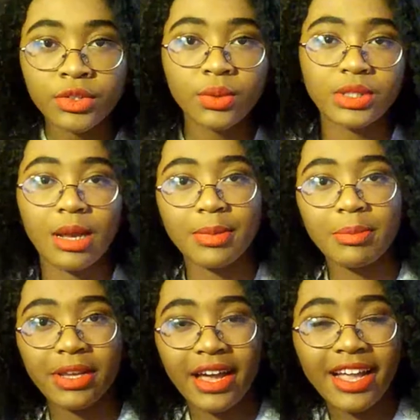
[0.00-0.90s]
What's happening?
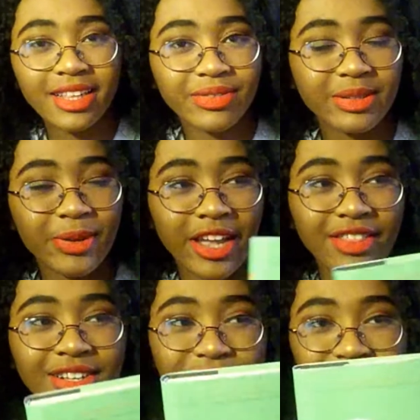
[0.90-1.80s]
But yeah, I love this book. I
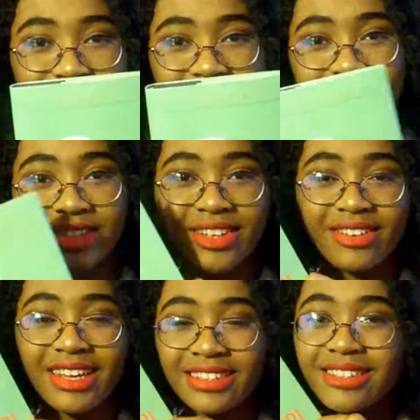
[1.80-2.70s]
think it's really cute, so
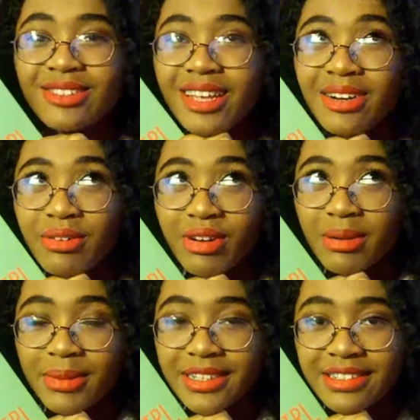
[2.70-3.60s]
I just thought I would
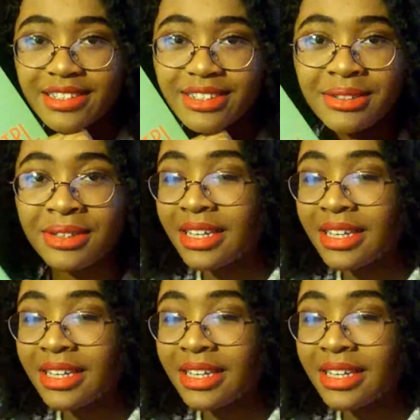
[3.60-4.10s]
recommend it to you.